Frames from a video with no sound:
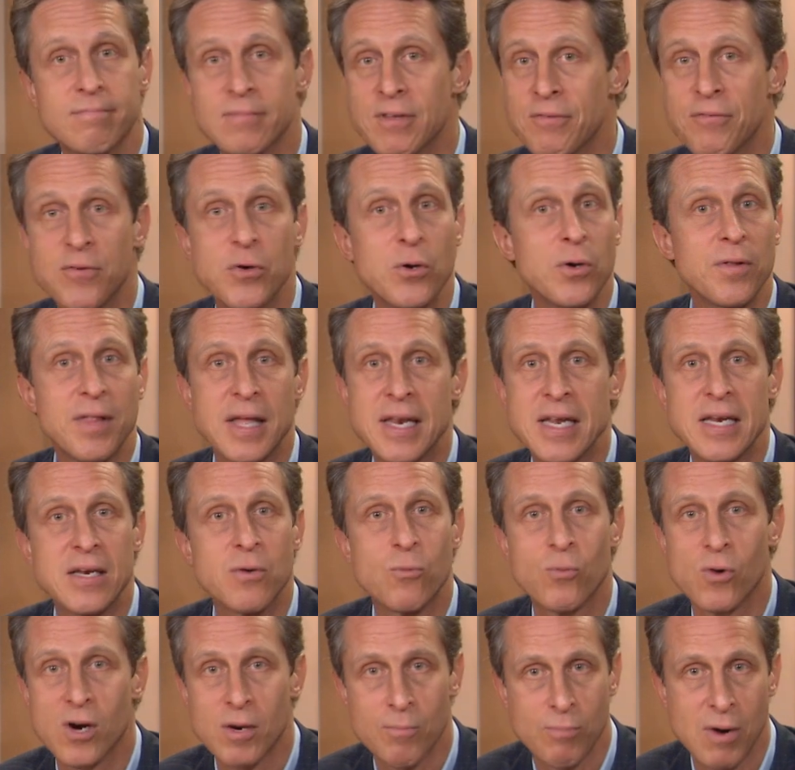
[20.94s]
the fuel they need
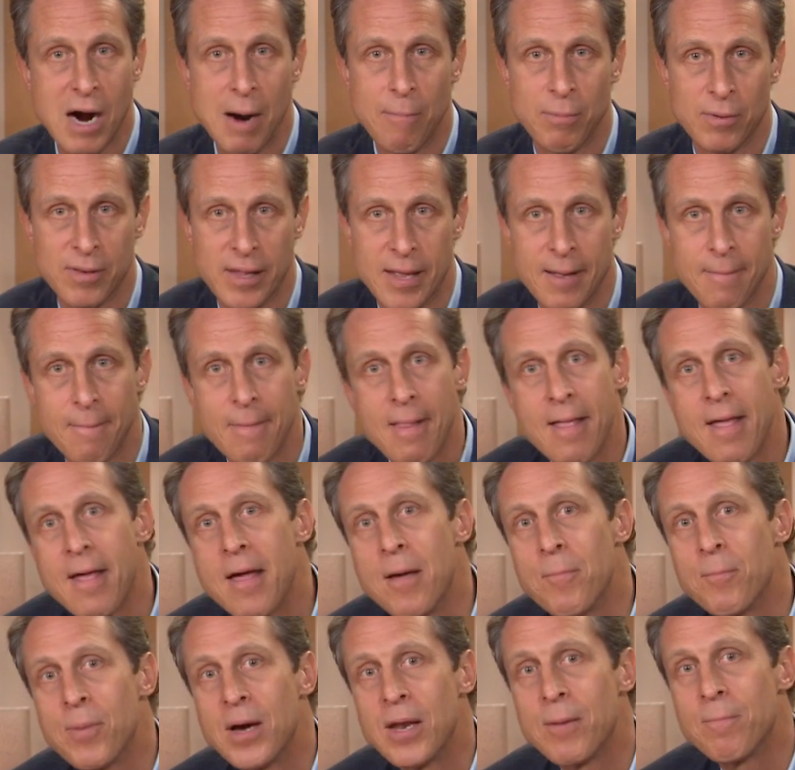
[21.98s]
to work properly.
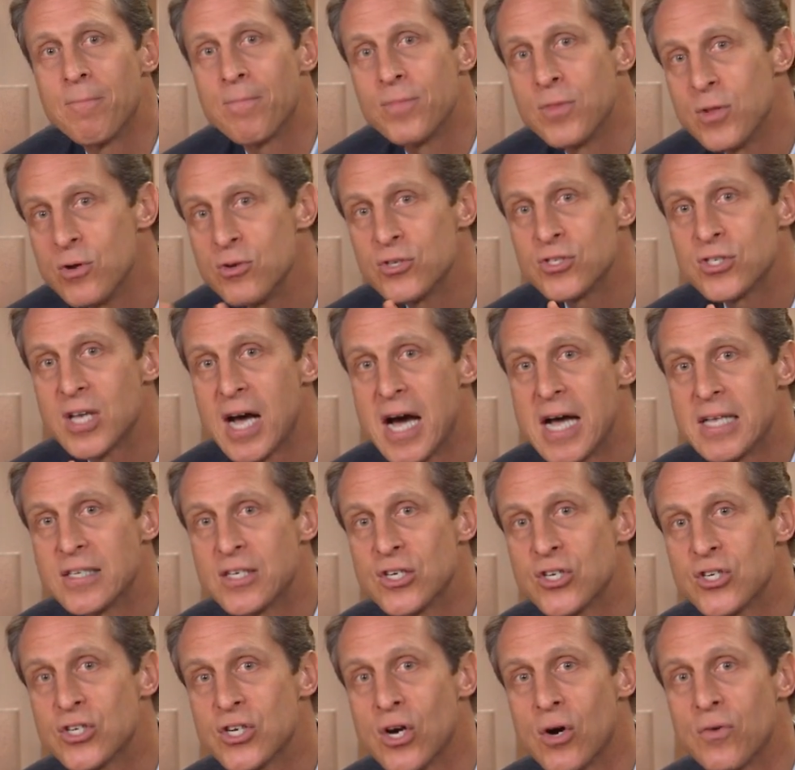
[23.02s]
But new science
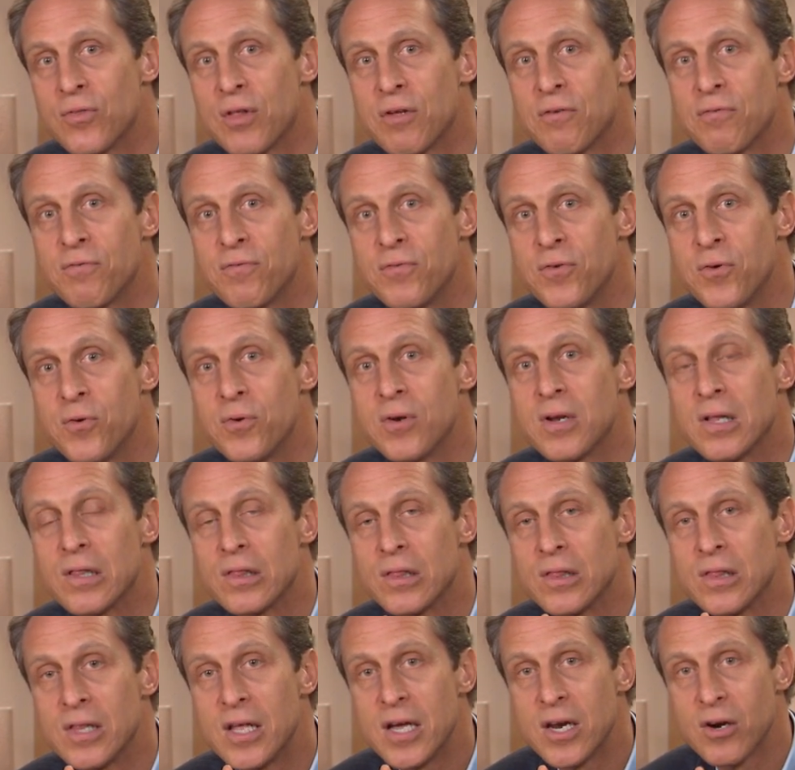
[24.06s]
has shown that food
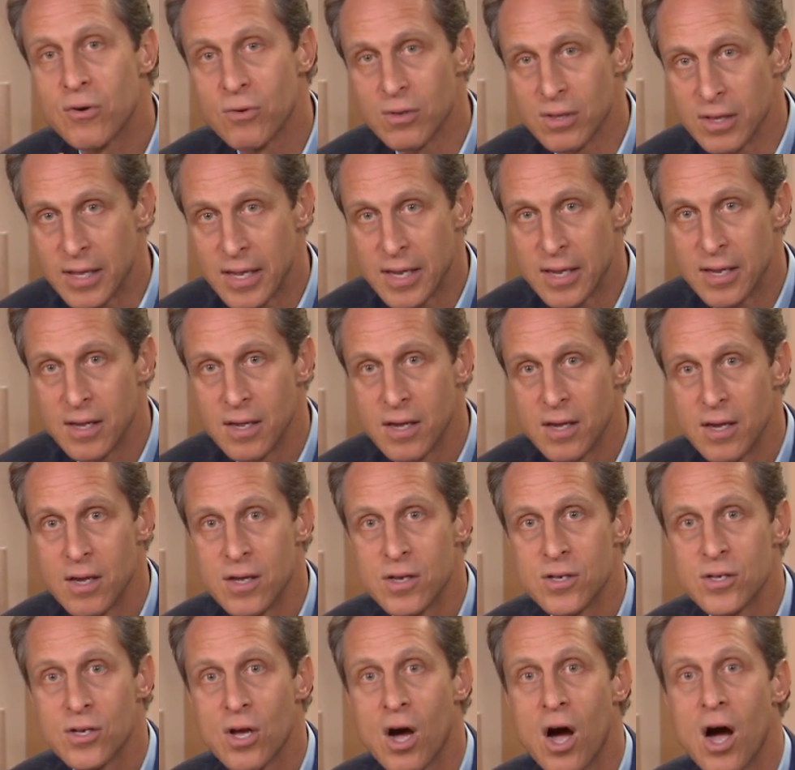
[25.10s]
literally
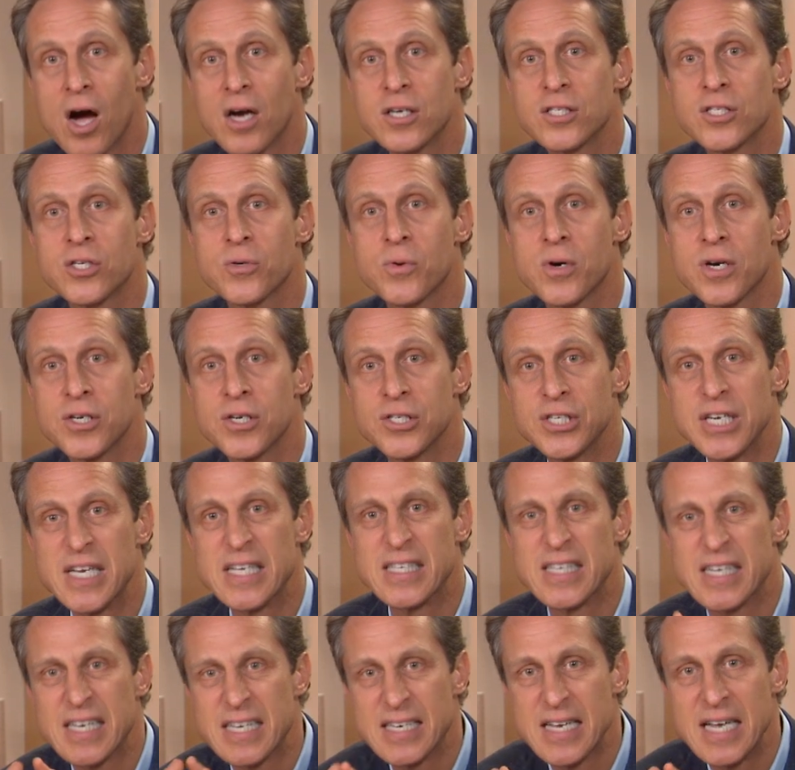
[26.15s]
talks to our
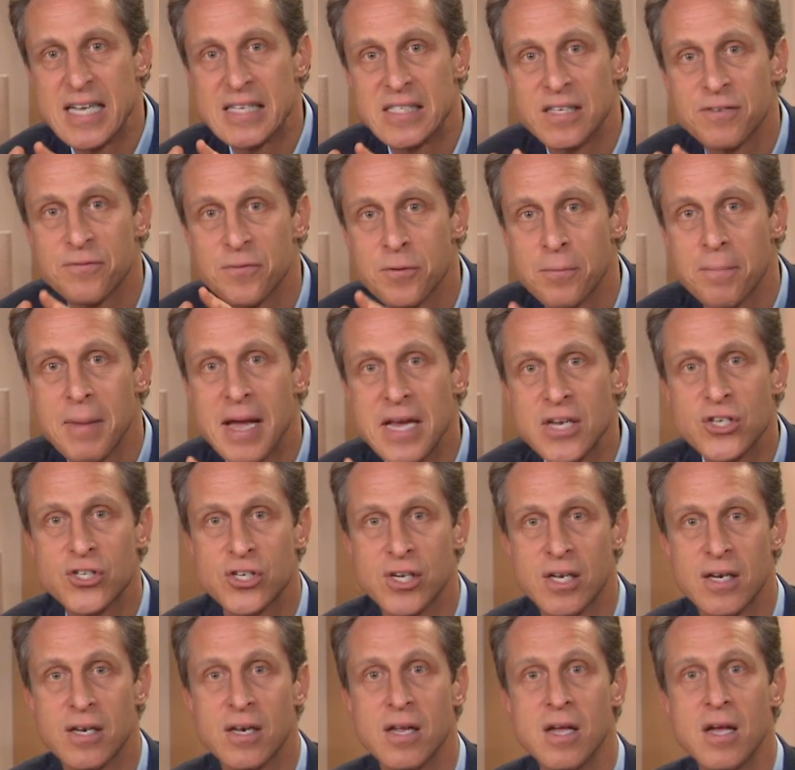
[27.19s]
genes. It contains
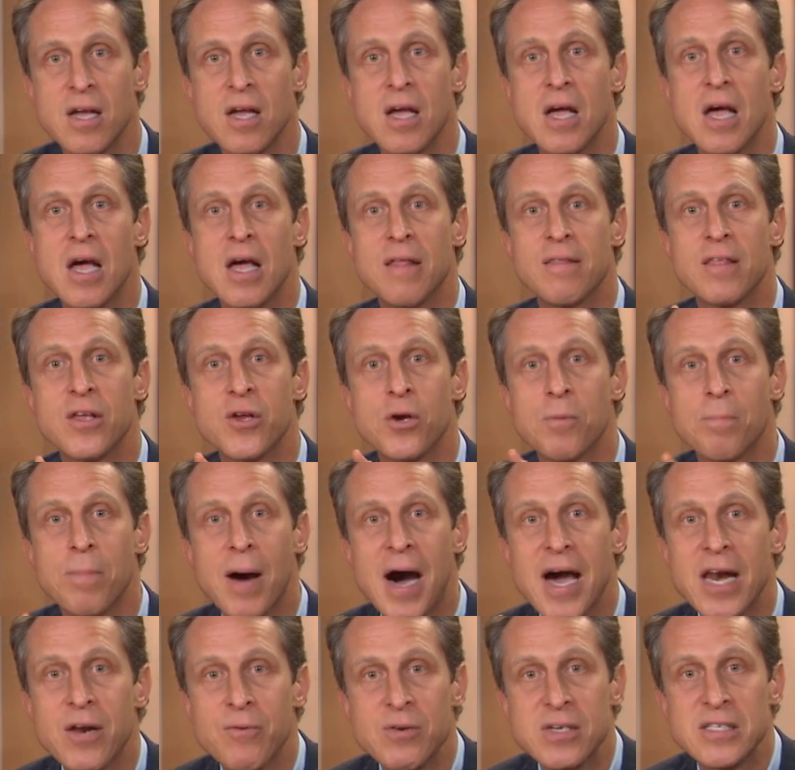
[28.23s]
information that your
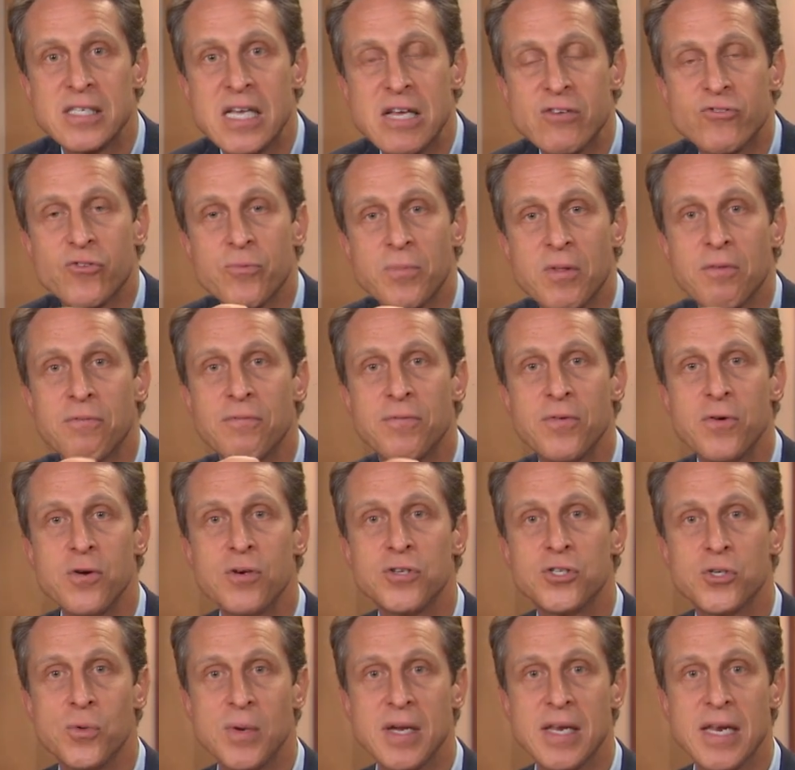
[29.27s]
body receives from the
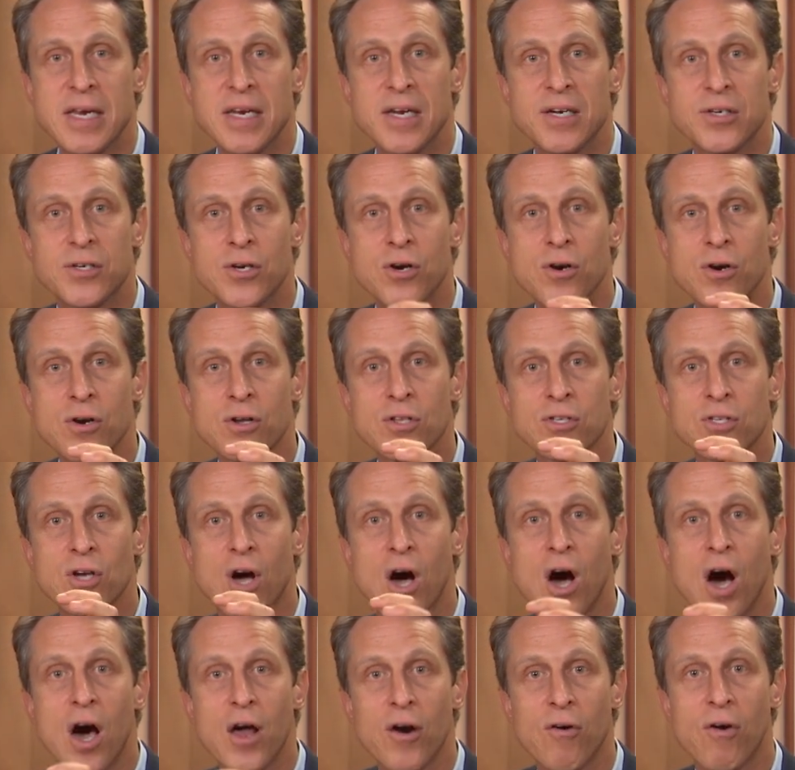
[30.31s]
foods you eat and it turns
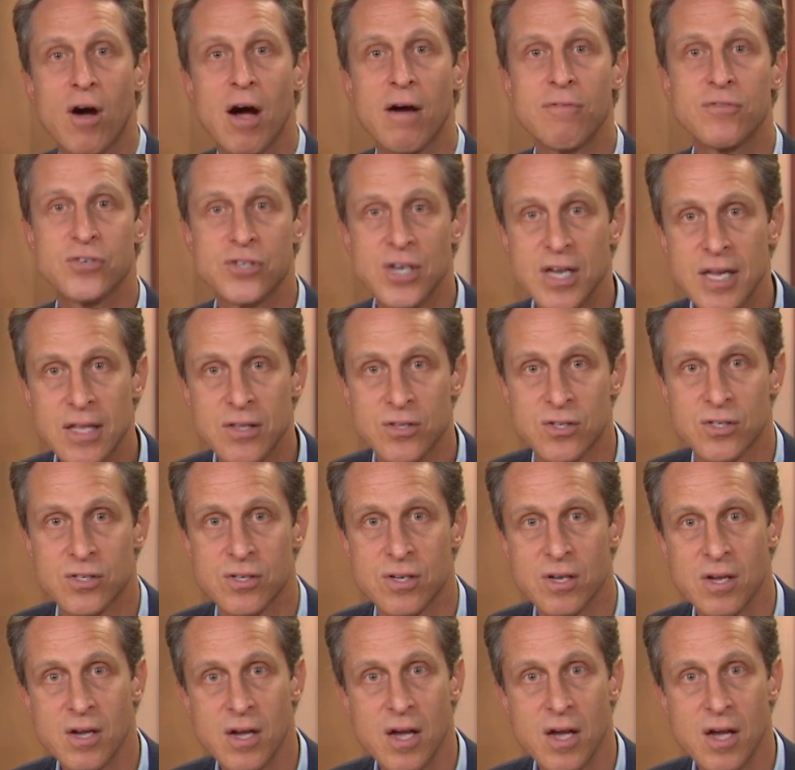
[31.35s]
on or off genes.